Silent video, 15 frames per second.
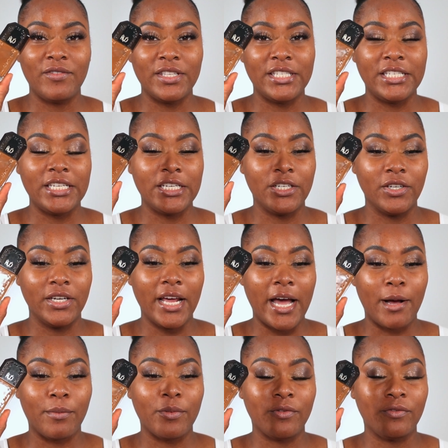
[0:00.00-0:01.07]
V D Good
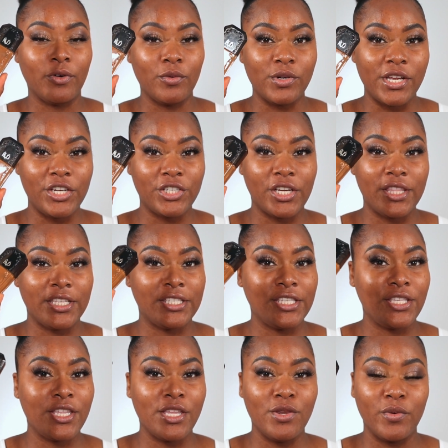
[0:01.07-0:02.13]
Apple Foundation. This
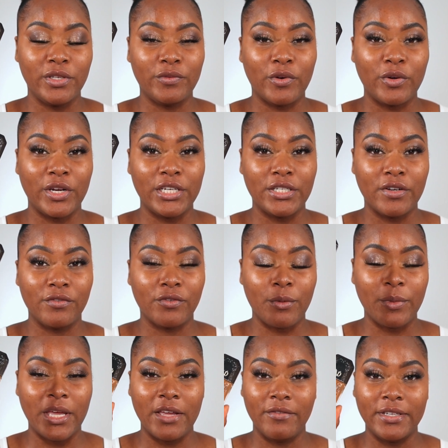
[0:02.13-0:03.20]
is the newest foundation
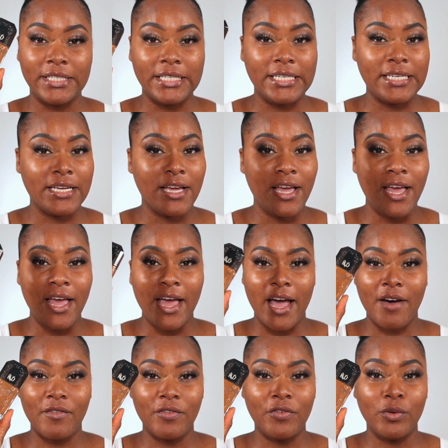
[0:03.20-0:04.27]
from K V D.
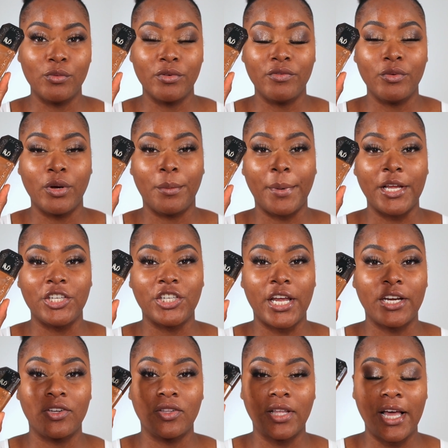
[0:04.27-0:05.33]
Have a full review on my
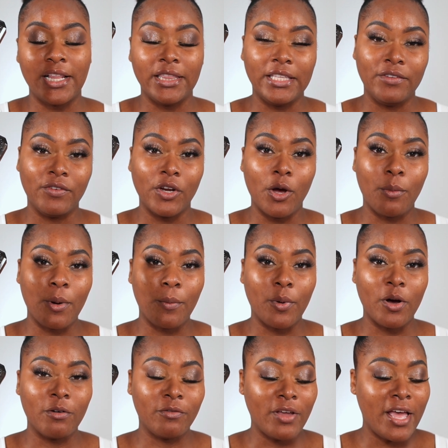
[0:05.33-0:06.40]
channel. I'll leave it up
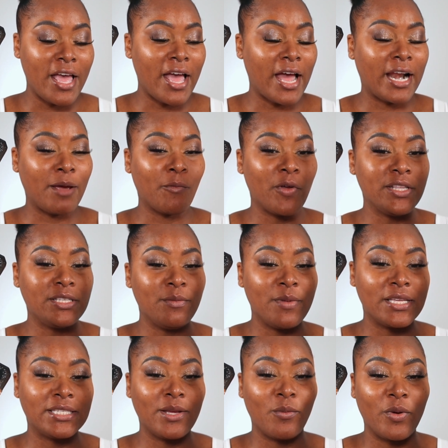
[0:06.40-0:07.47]
above. And I'm going to
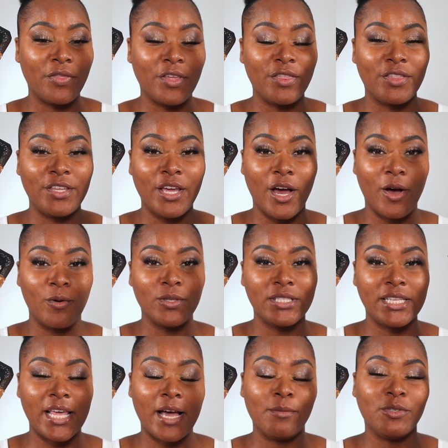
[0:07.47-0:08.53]
mix it with the Haus
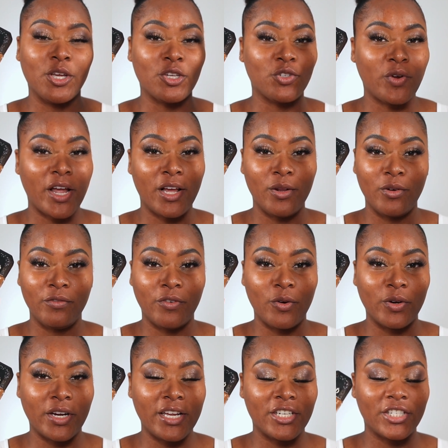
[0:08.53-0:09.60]
Labs Triclone
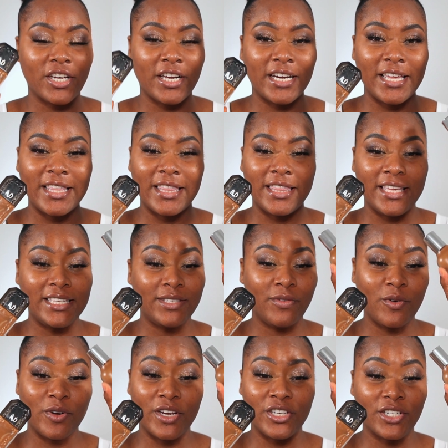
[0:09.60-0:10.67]
Foundation. This
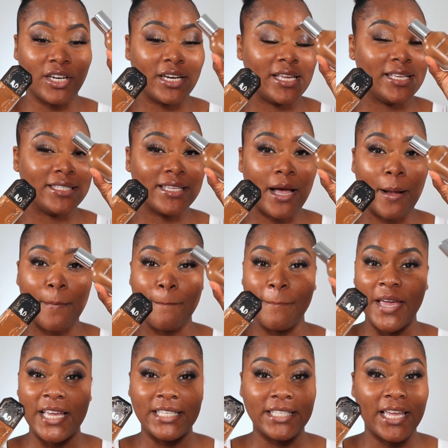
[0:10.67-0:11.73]
foundation is
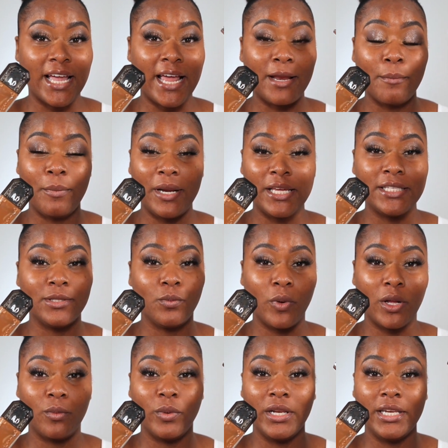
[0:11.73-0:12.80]
amazing, and it plays
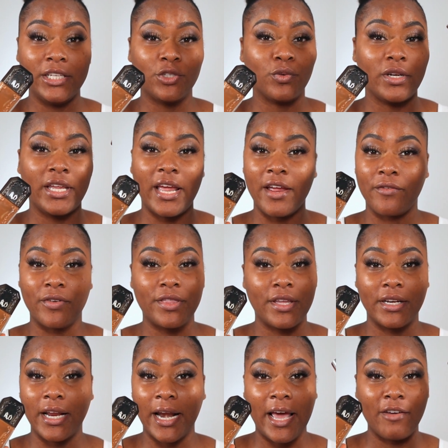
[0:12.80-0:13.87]
well with literally
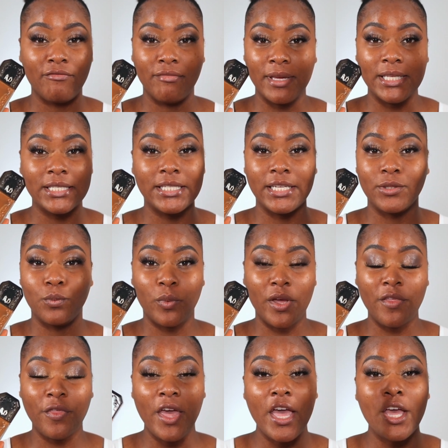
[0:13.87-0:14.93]
everything that I've mixed it
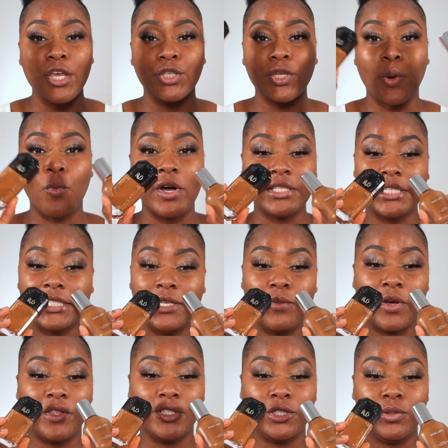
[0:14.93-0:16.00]
with. So I want to see
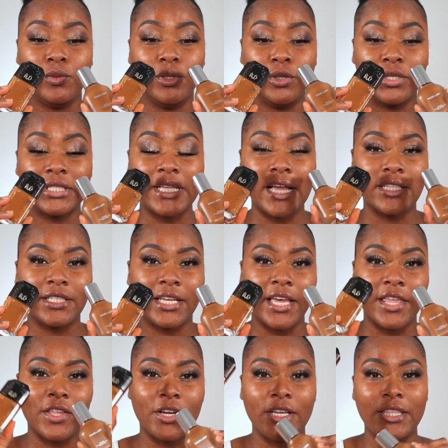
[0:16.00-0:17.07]
what the two looks like
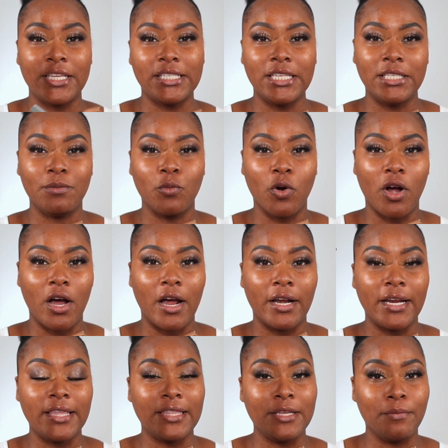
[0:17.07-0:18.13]
together. This is more on
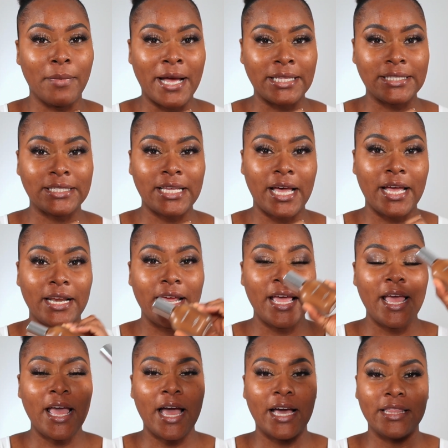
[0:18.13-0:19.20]
the matte side,
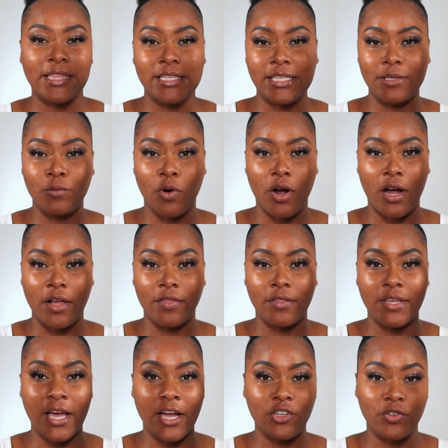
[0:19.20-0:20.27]
and this is more on the
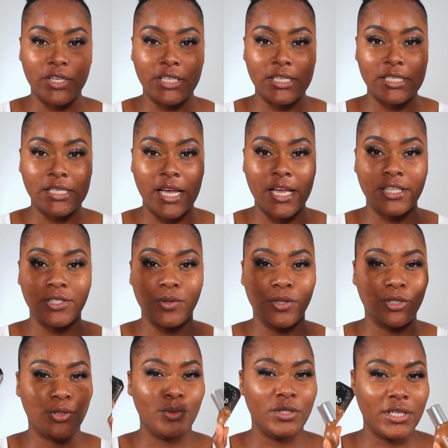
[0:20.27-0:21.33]
hydrating side, so the
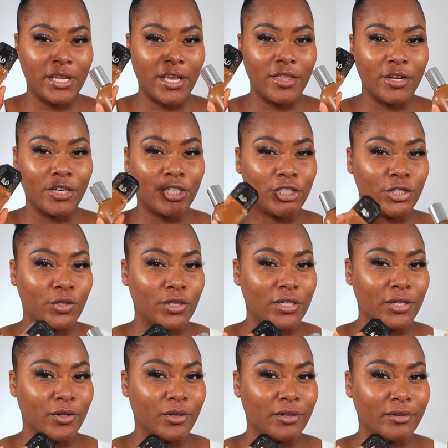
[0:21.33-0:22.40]
two together should
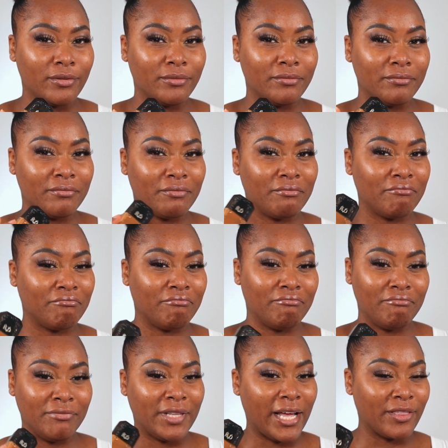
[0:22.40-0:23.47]
look
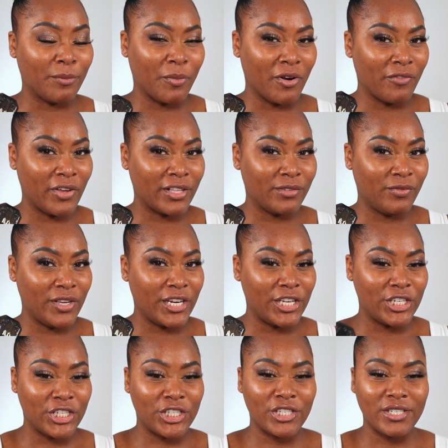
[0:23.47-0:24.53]
like the perfect
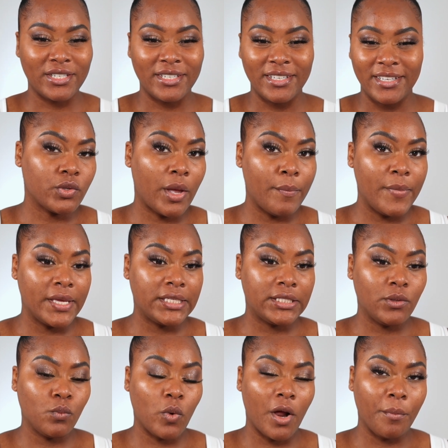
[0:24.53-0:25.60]
finish. So I
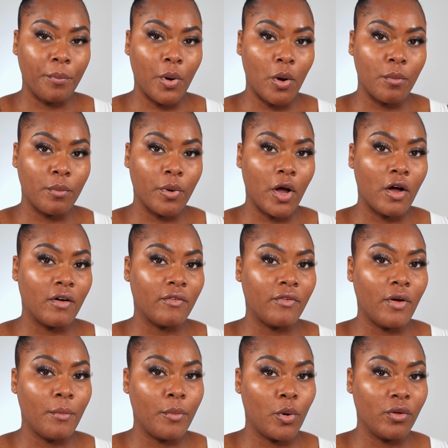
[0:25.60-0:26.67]
mixed one pump of
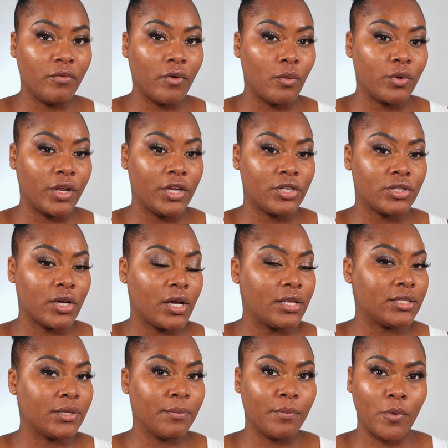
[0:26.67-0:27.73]
both
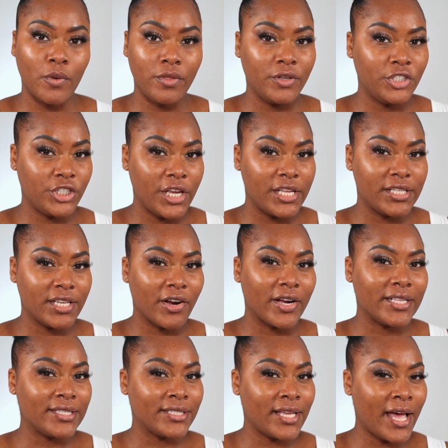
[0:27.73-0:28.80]
foundations. Both shades are a
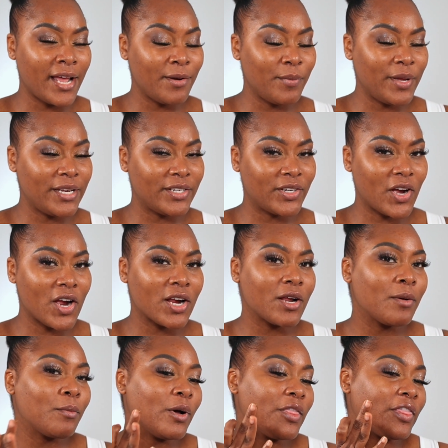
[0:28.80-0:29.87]
tad bit dark,
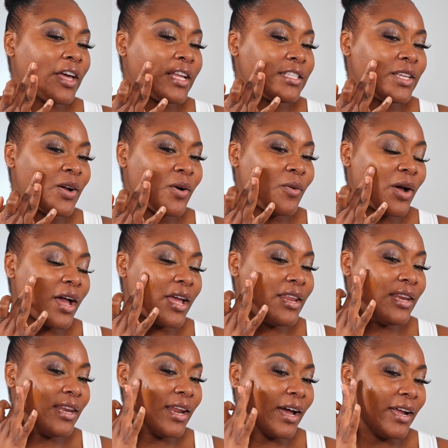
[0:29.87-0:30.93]
but that's how I
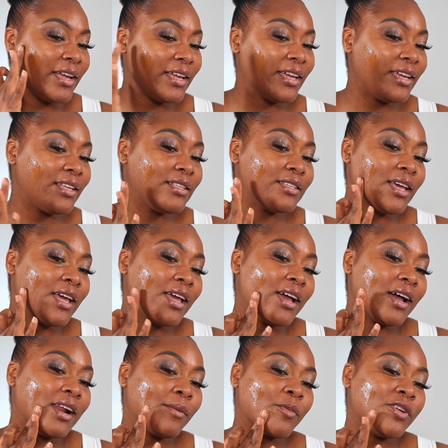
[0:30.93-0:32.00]
like it.
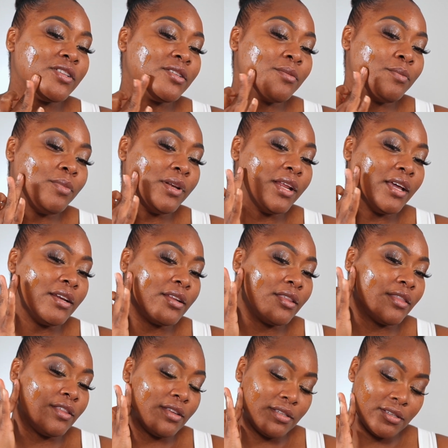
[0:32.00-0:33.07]
And I'm going to blend
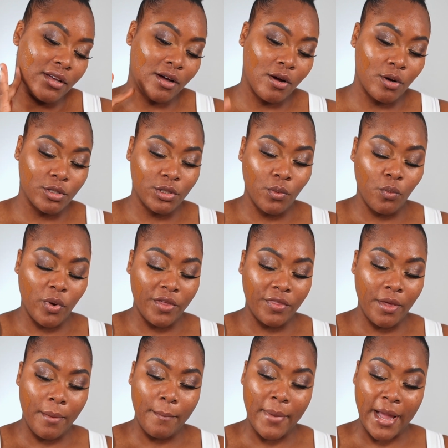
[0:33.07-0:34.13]
this out
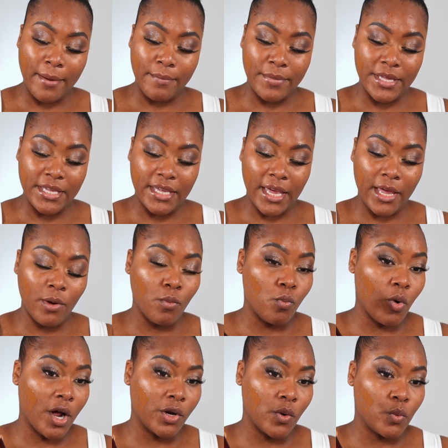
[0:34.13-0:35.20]
with my B K
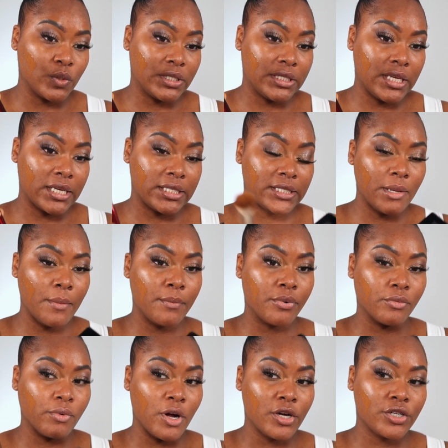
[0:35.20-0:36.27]
one oh six
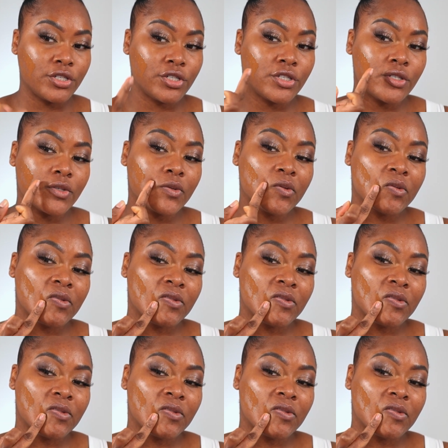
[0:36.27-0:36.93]
brush.